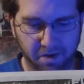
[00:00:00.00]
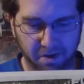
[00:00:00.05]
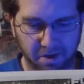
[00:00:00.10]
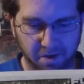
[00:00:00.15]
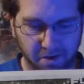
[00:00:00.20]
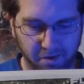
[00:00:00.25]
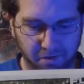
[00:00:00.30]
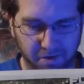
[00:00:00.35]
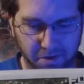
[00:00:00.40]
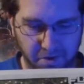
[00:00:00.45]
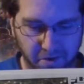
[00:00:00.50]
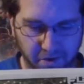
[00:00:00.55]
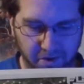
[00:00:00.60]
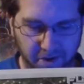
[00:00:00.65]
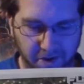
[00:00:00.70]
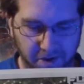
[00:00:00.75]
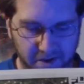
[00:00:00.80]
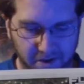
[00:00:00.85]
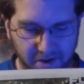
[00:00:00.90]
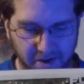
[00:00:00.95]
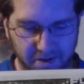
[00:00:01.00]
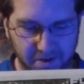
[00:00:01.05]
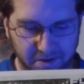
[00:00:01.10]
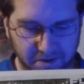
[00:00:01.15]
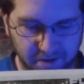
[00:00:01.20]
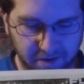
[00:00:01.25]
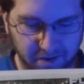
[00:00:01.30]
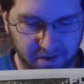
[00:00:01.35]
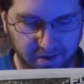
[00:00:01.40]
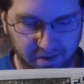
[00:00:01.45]
another future state
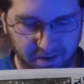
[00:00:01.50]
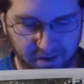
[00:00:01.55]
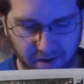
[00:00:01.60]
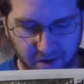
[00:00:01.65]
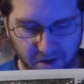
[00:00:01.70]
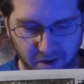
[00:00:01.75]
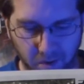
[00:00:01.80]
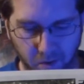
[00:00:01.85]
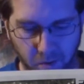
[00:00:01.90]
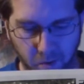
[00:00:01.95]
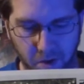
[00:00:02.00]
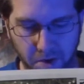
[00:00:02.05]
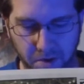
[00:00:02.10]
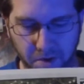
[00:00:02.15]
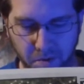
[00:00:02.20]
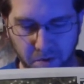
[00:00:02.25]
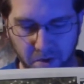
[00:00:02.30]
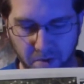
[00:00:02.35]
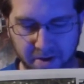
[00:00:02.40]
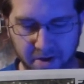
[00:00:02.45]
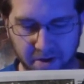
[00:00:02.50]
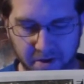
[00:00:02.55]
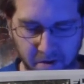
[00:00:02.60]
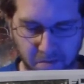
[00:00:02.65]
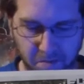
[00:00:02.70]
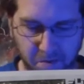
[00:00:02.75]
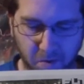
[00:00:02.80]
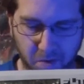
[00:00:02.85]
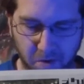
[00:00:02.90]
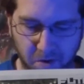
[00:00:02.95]
title. It's Wonder Woman
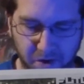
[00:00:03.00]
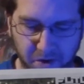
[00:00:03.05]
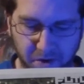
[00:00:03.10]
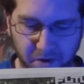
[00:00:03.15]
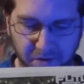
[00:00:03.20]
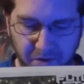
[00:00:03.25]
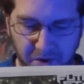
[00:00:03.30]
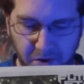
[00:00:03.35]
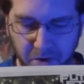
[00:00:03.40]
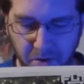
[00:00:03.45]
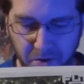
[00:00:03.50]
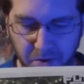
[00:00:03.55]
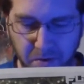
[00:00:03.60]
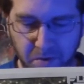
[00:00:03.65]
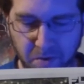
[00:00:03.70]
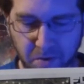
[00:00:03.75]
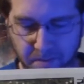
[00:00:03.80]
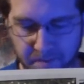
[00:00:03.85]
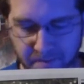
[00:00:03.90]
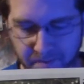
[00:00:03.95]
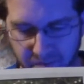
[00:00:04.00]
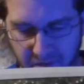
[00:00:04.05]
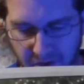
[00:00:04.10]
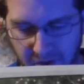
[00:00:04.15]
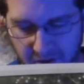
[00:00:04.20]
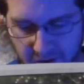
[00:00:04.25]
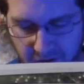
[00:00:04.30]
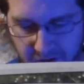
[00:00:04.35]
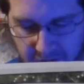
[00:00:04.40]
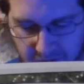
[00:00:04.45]
#1 of 2.
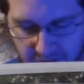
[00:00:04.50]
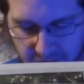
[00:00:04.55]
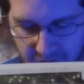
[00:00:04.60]
And